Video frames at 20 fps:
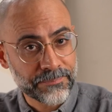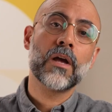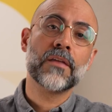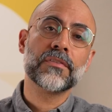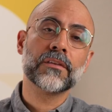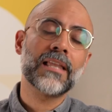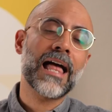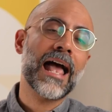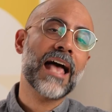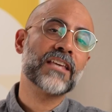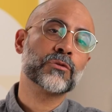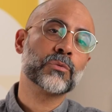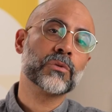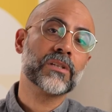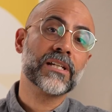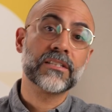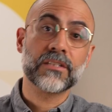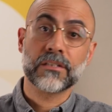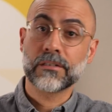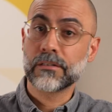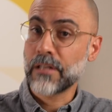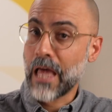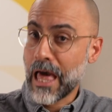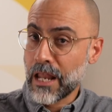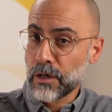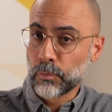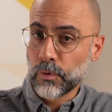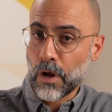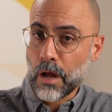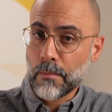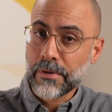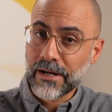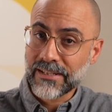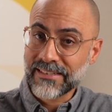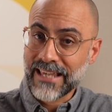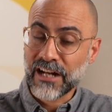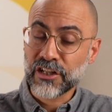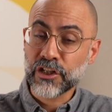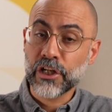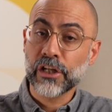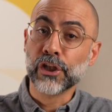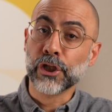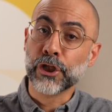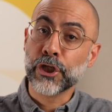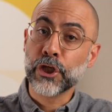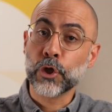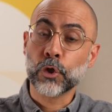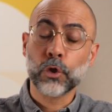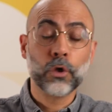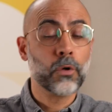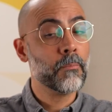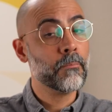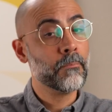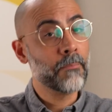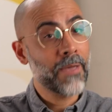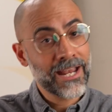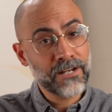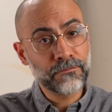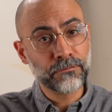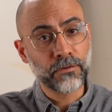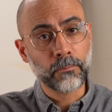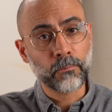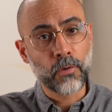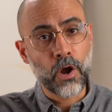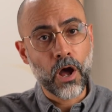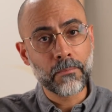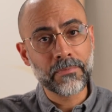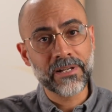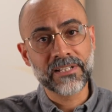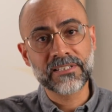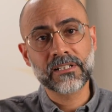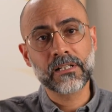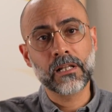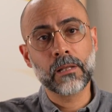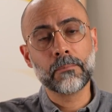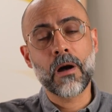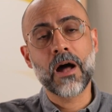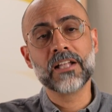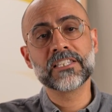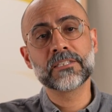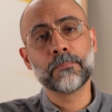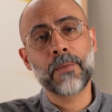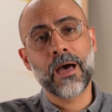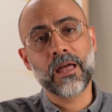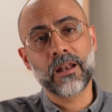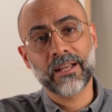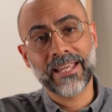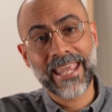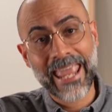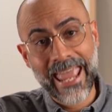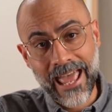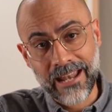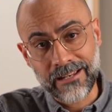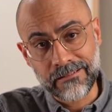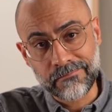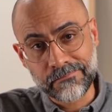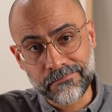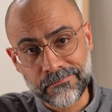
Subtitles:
And the last release is not a rum, but it's actually a liqueur made from rum. It's Clement's Bana Canne.